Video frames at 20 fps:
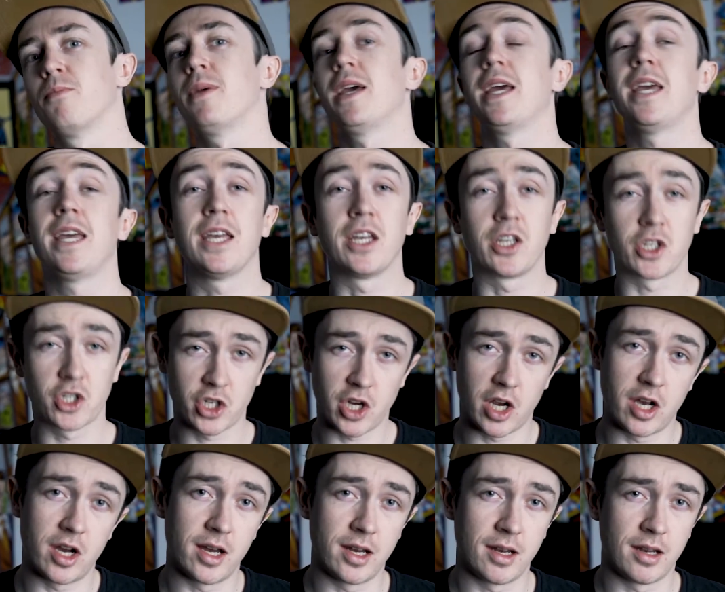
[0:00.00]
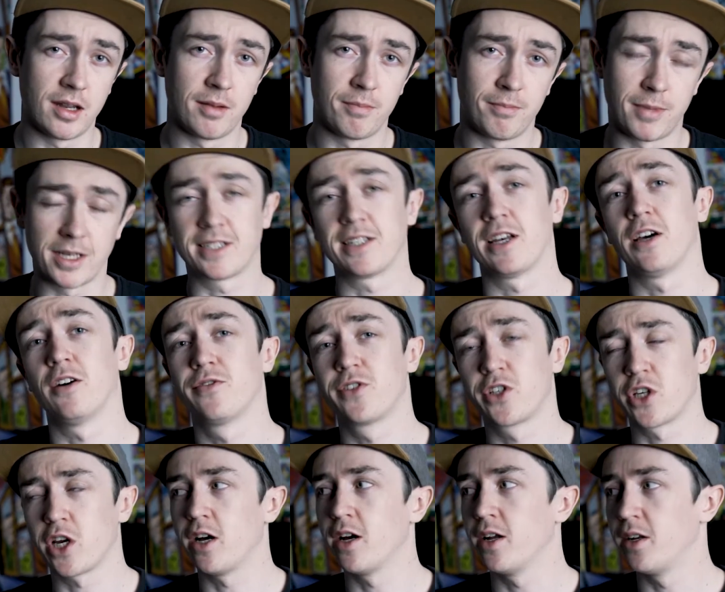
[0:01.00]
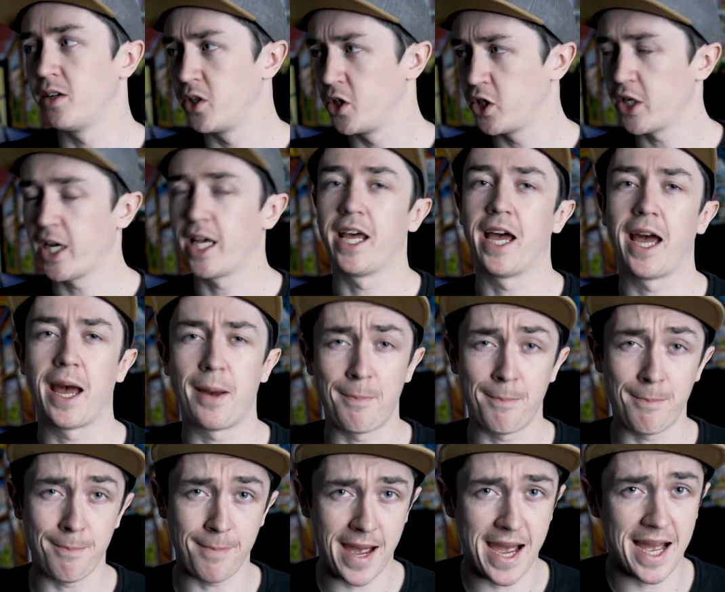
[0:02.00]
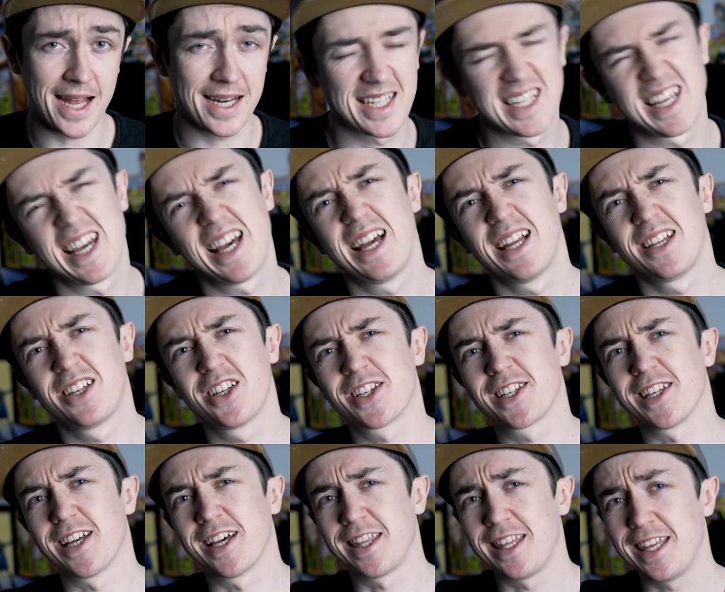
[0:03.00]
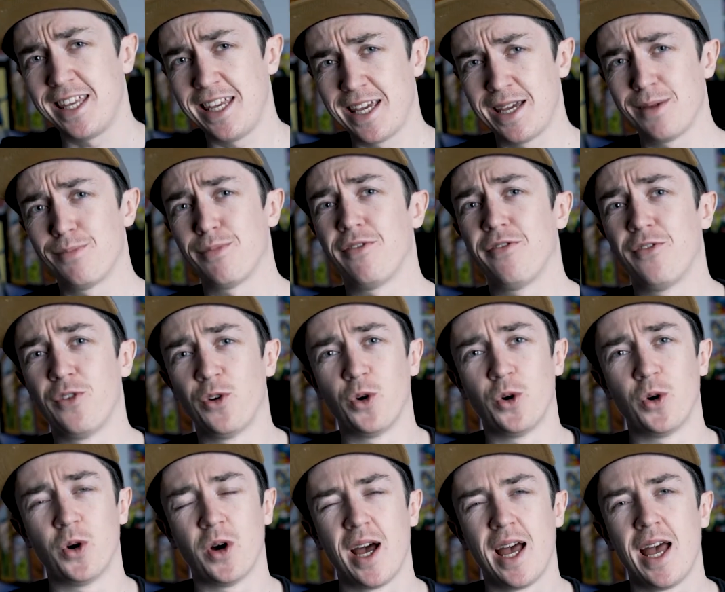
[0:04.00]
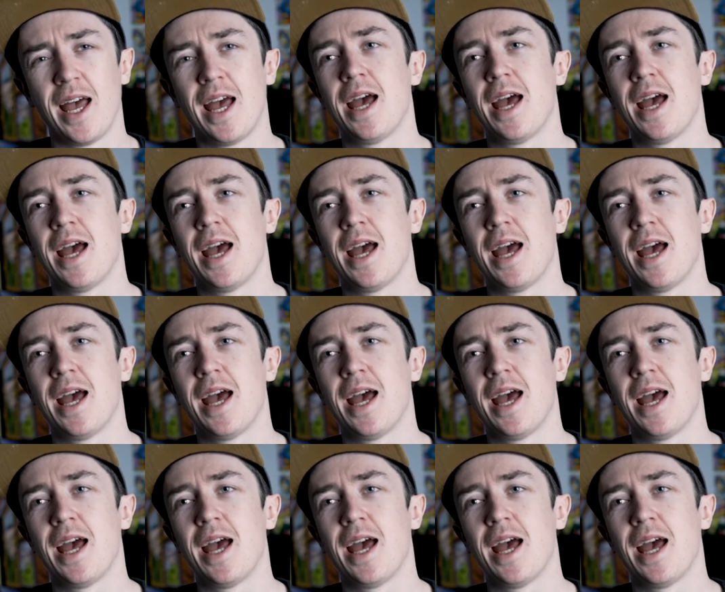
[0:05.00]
Me, Sean, myself, Sean, Jenna and Matt, just like the year before.